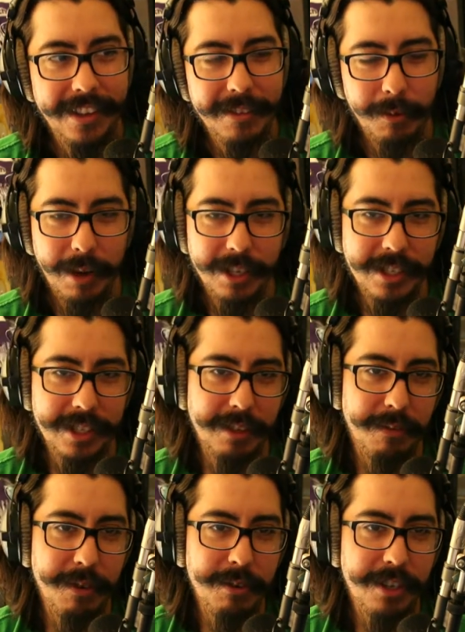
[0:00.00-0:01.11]
If you're watching this in the
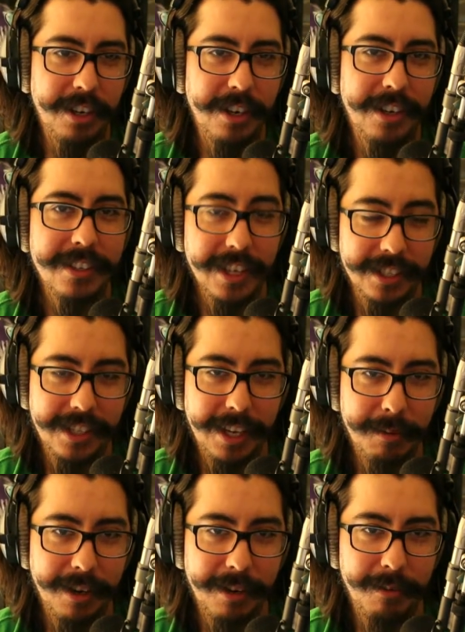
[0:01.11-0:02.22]
future,
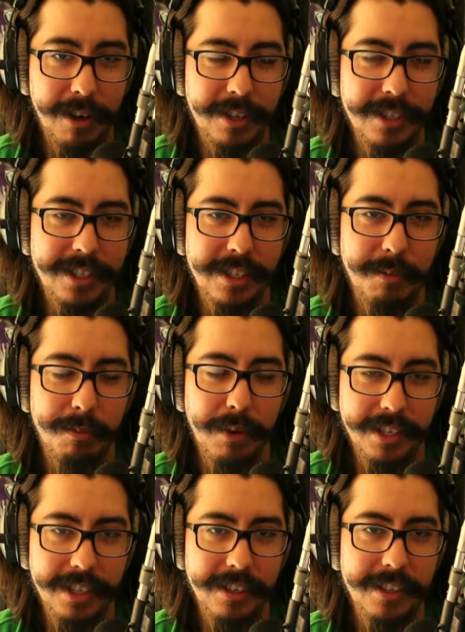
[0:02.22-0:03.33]
disclaimer. Watching this in the
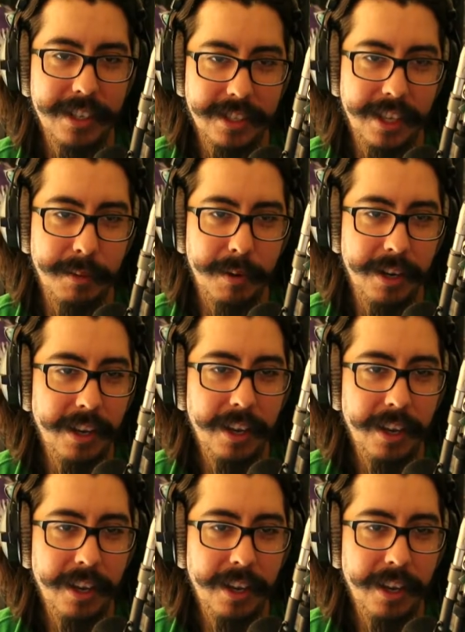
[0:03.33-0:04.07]
present, disclaimer.